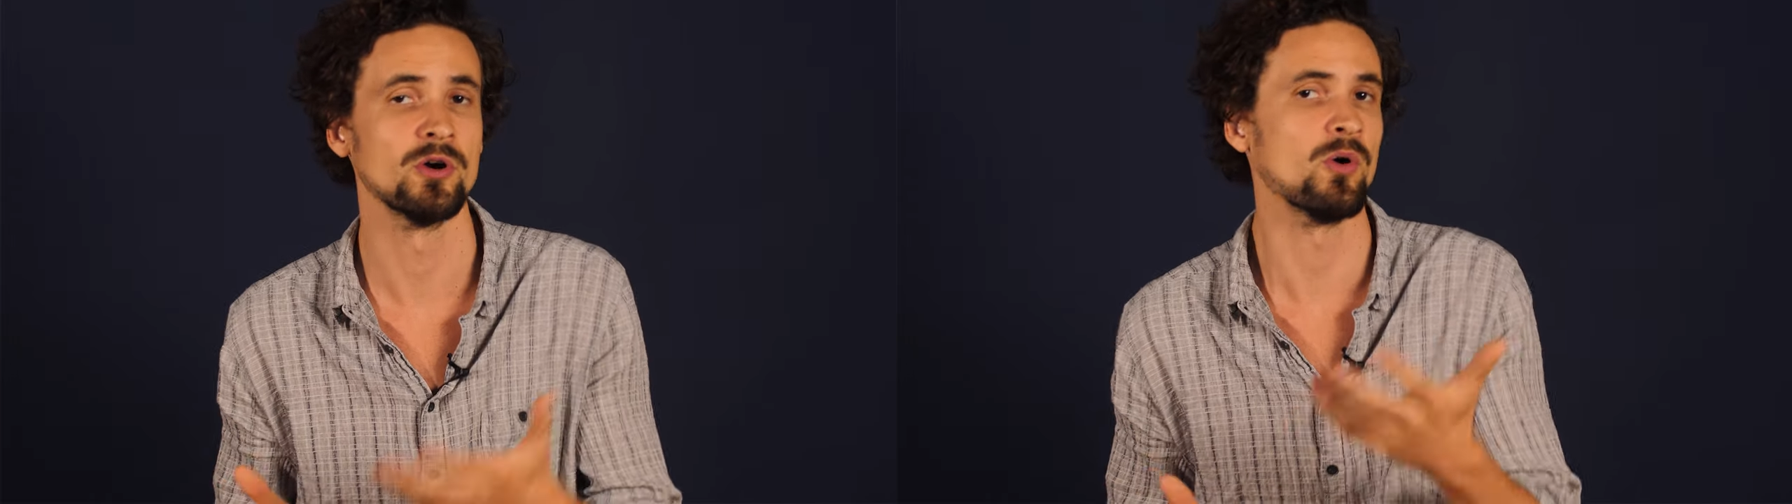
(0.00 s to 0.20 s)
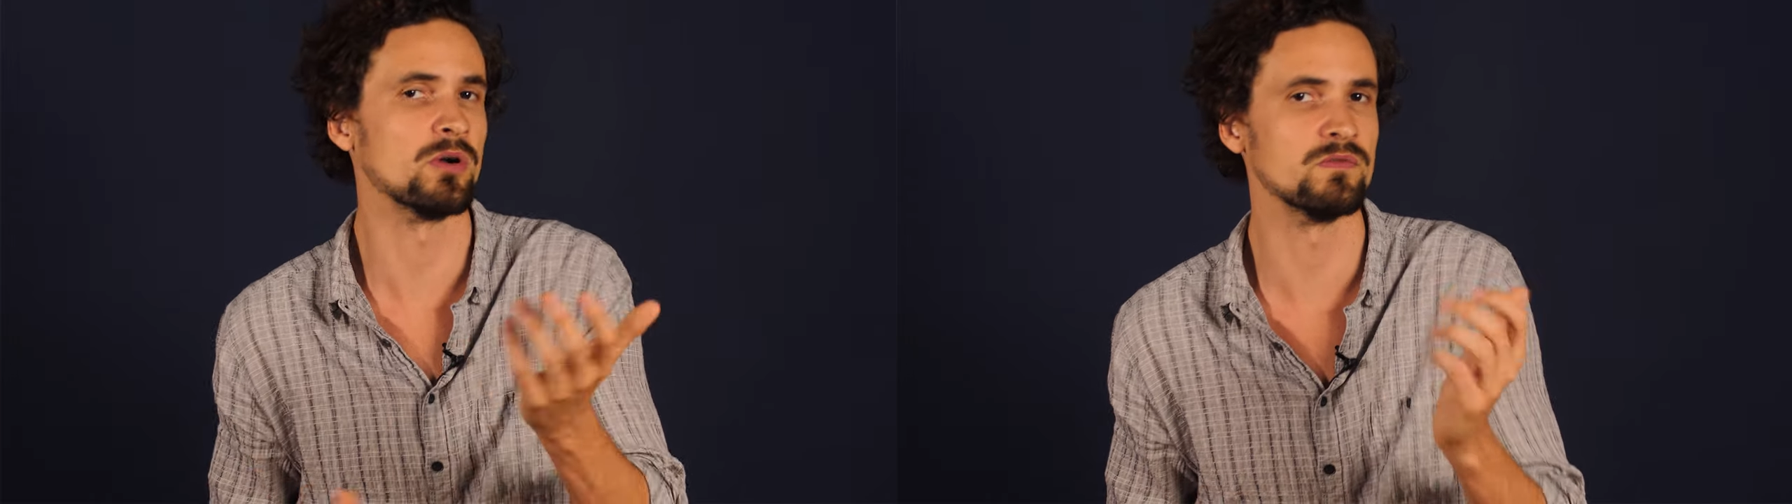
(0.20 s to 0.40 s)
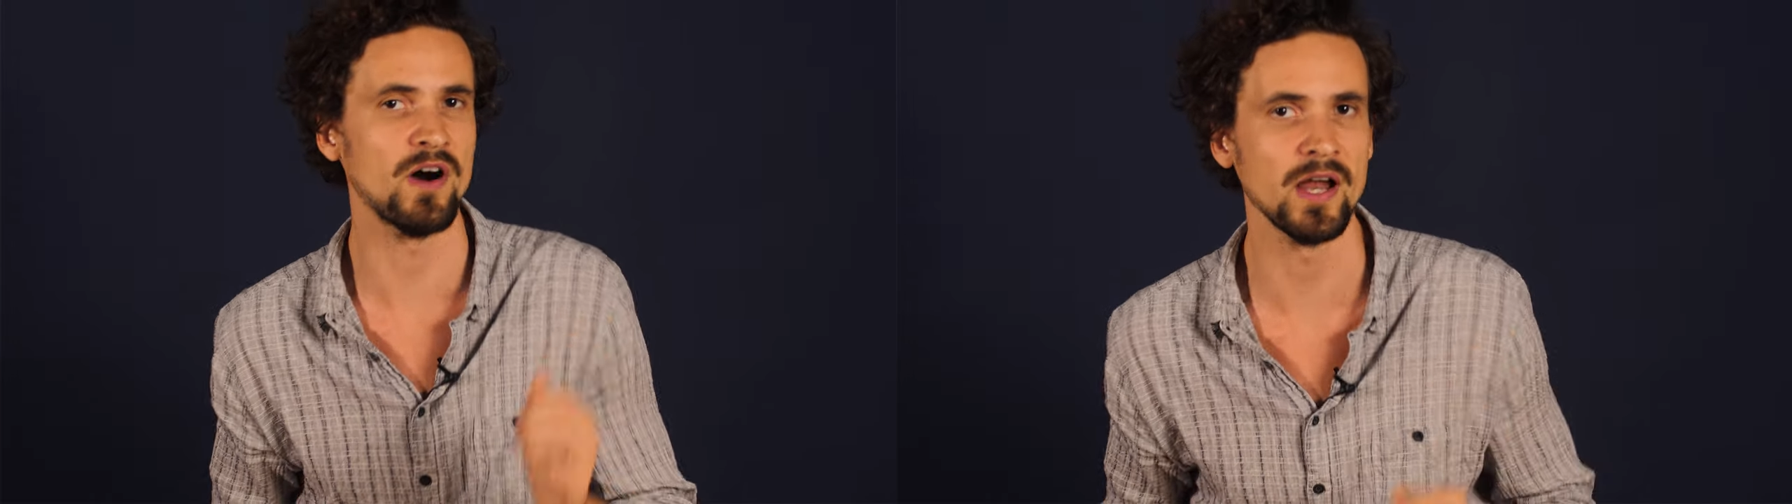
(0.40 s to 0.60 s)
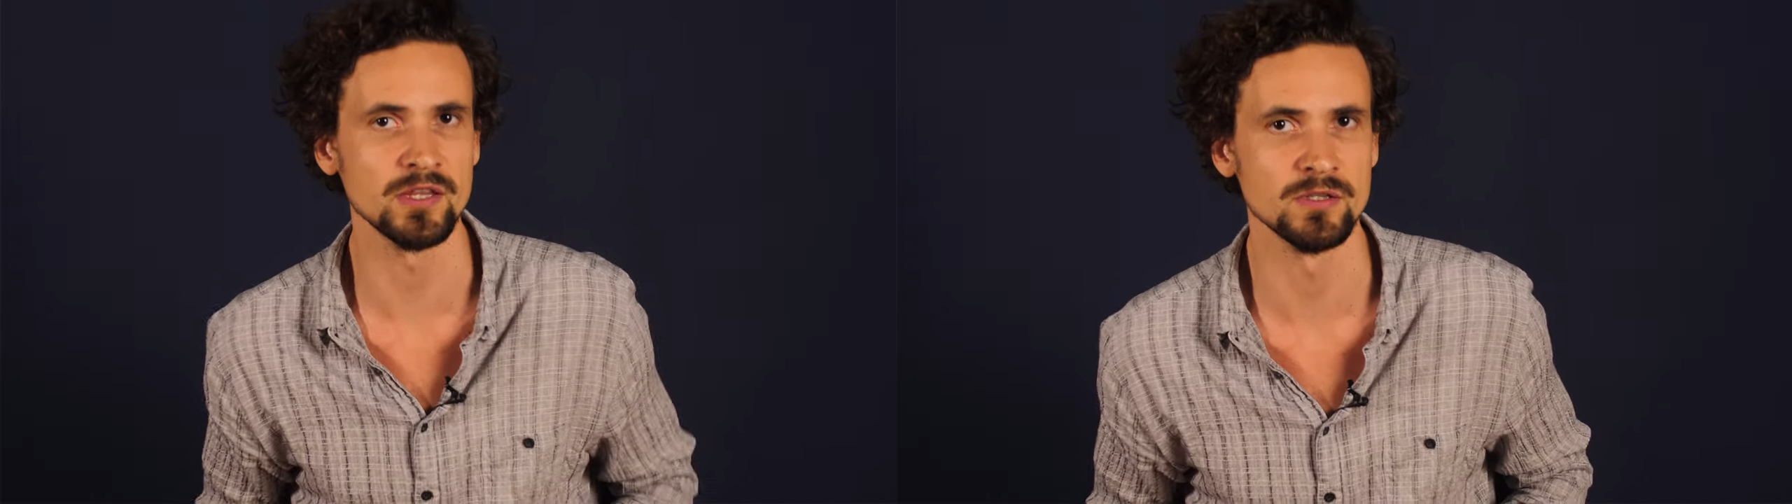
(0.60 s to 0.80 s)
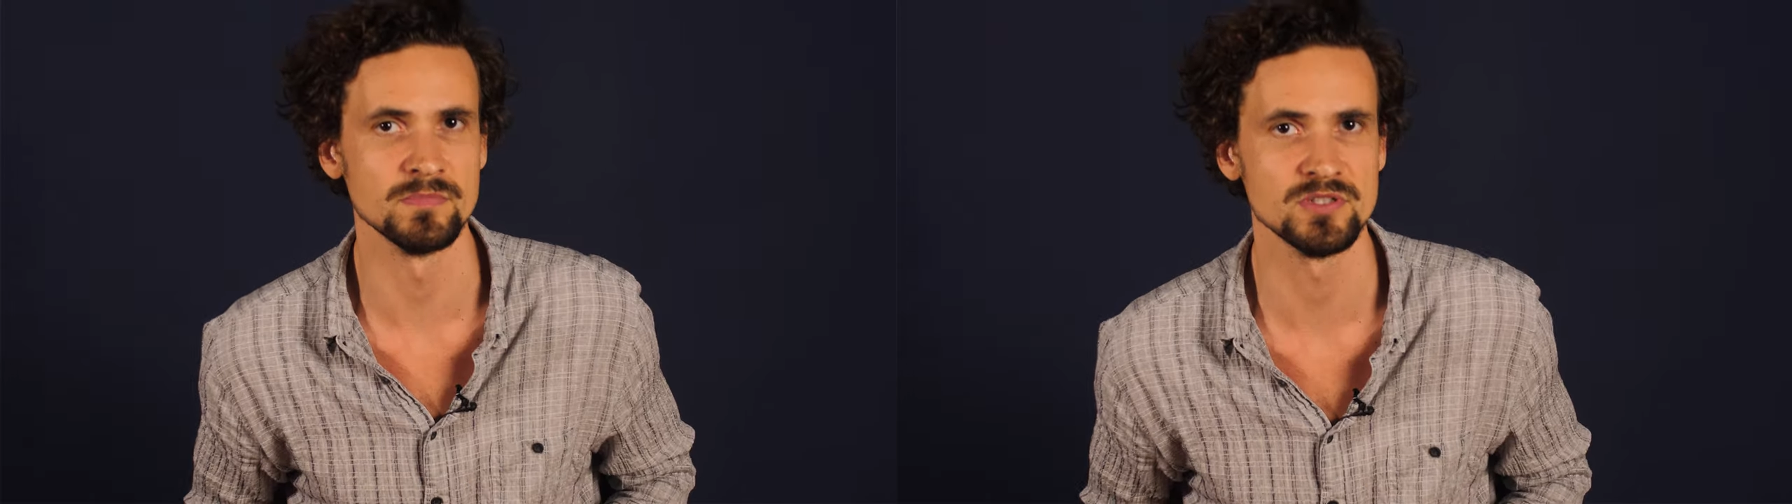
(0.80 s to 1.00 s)
or
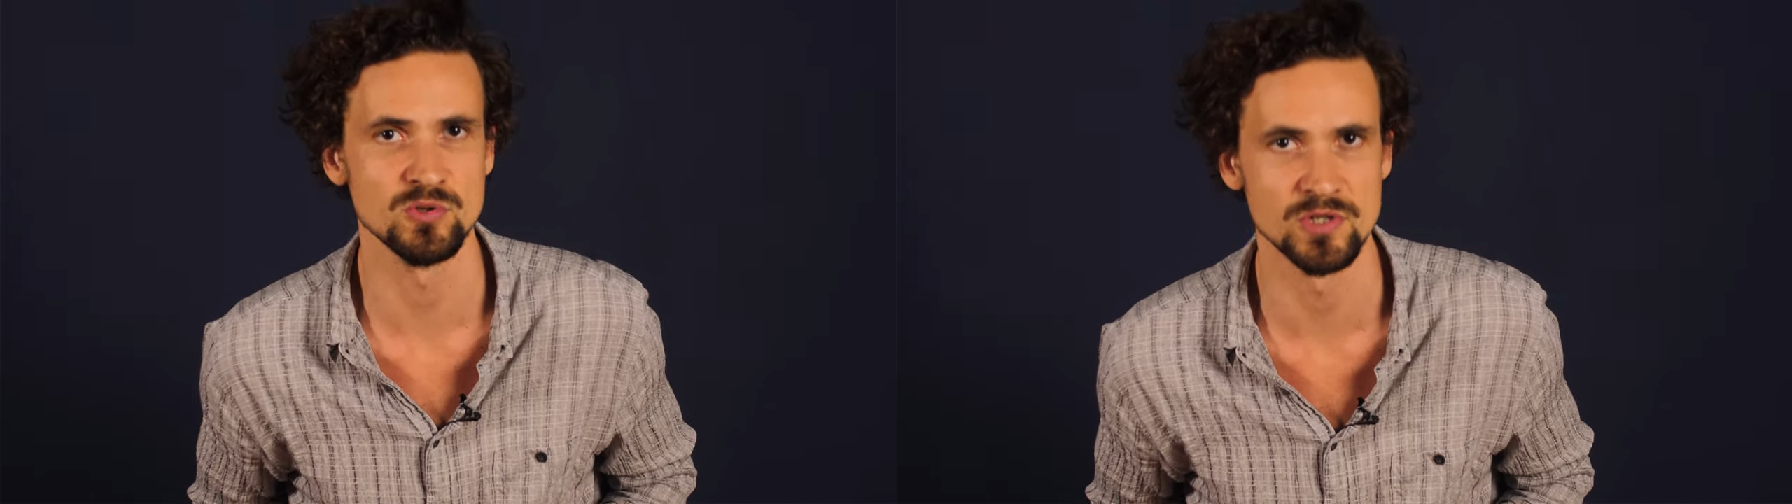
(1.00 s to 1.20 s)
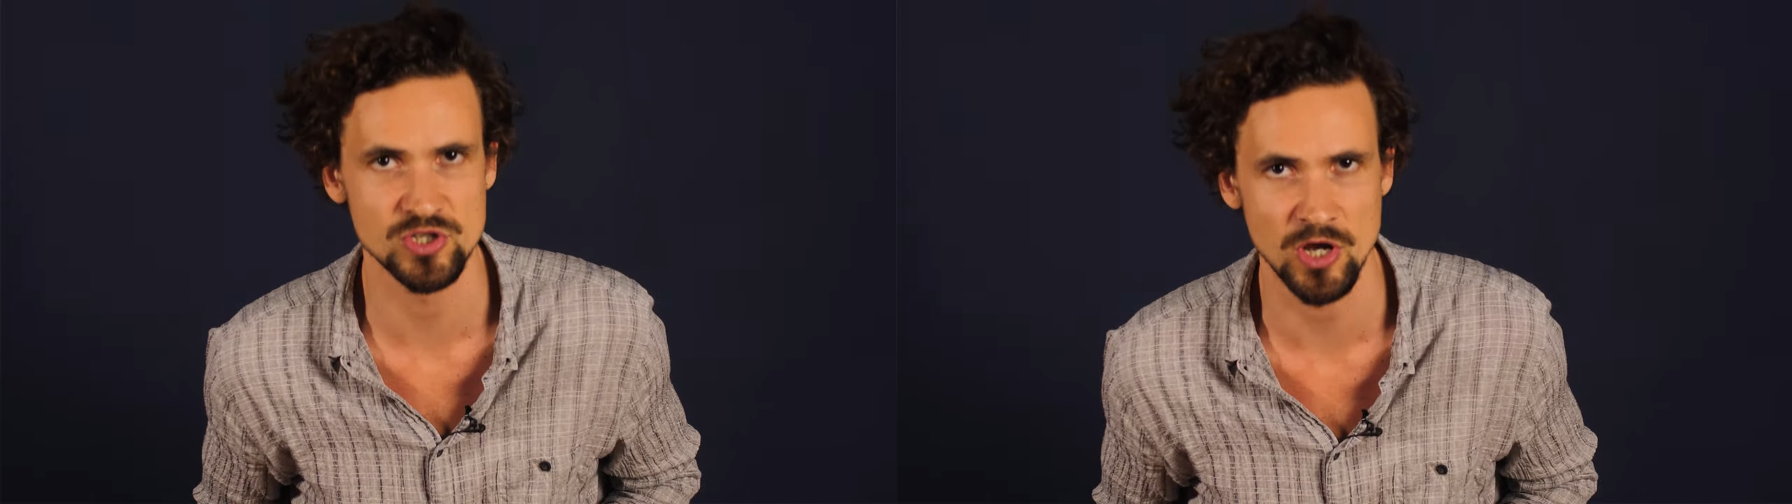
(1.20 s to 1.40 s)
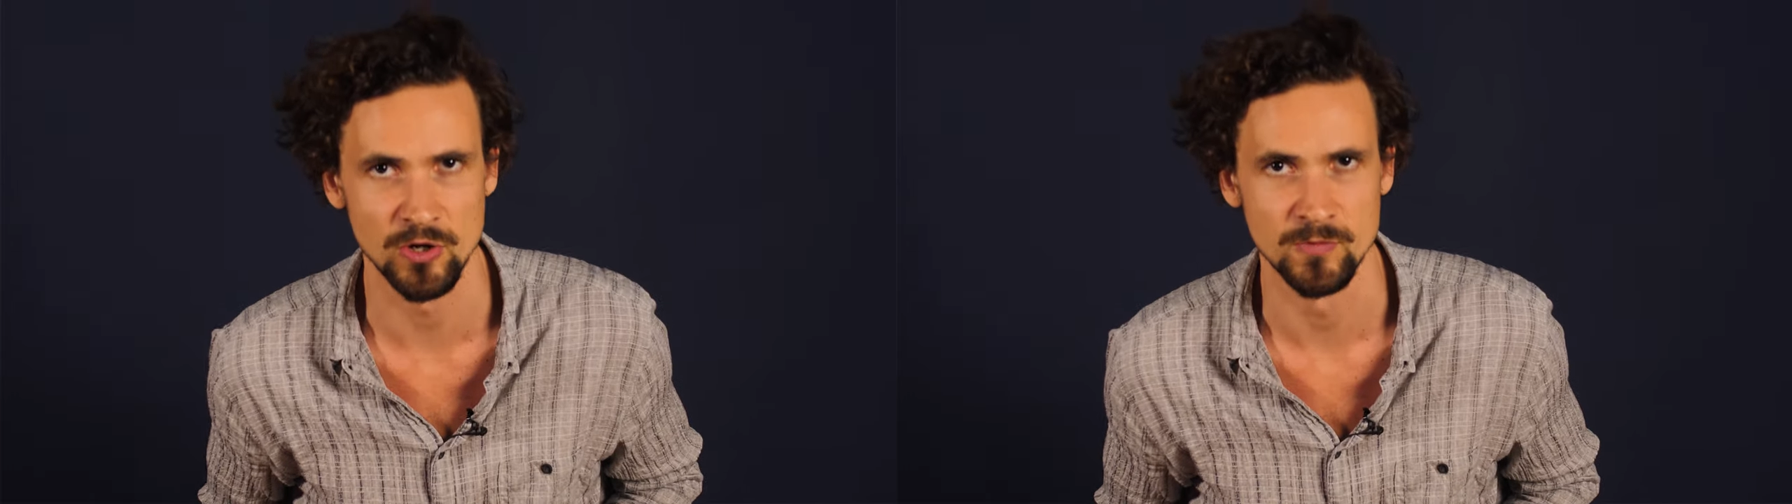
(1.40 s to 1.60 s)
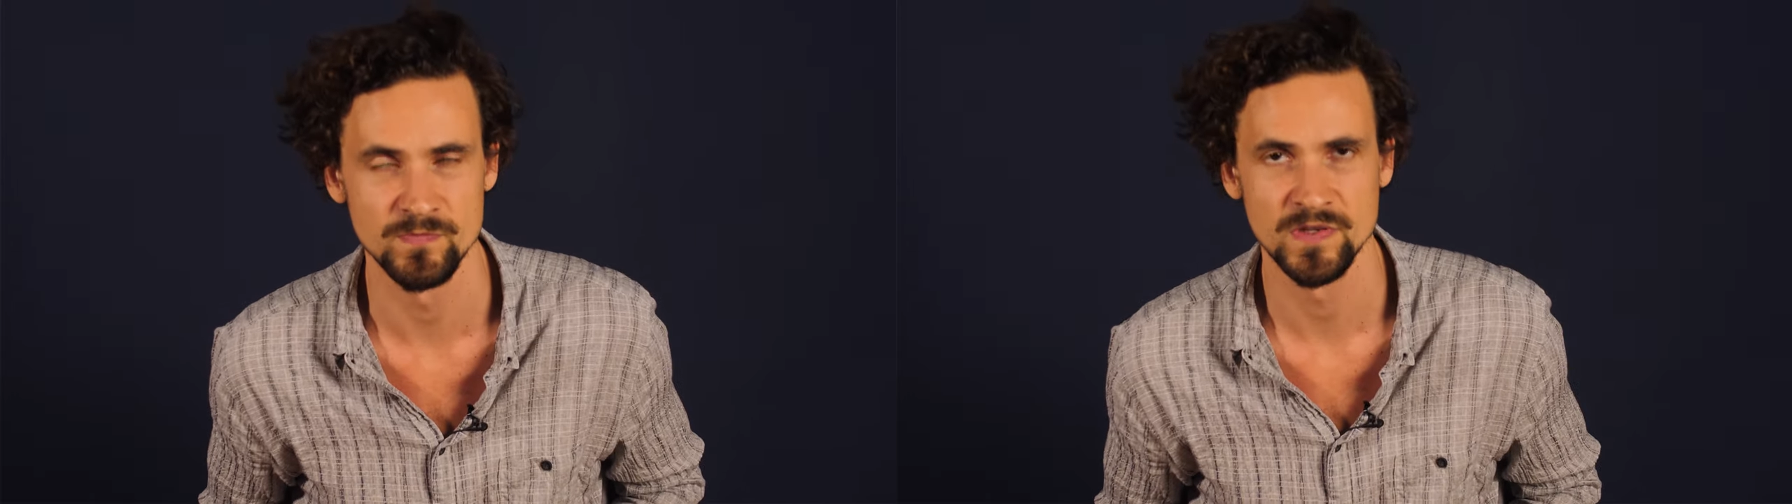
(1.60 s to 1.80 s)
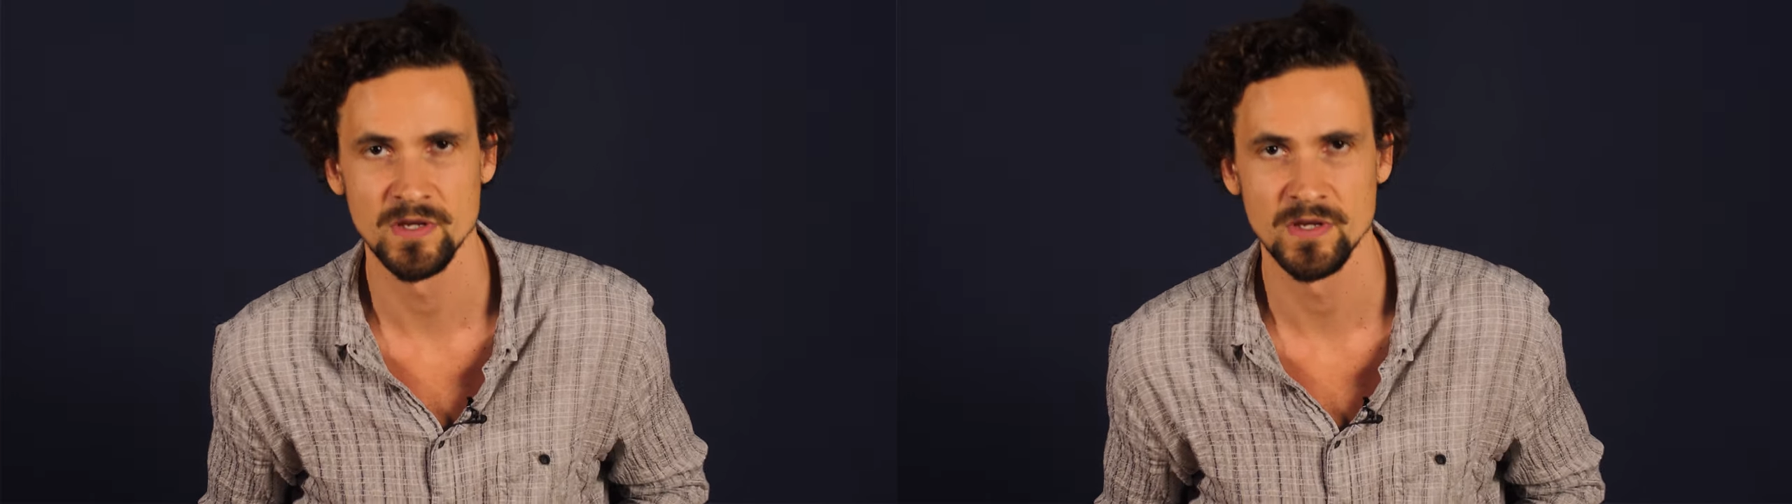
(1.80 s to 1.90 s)
inviting them to a show.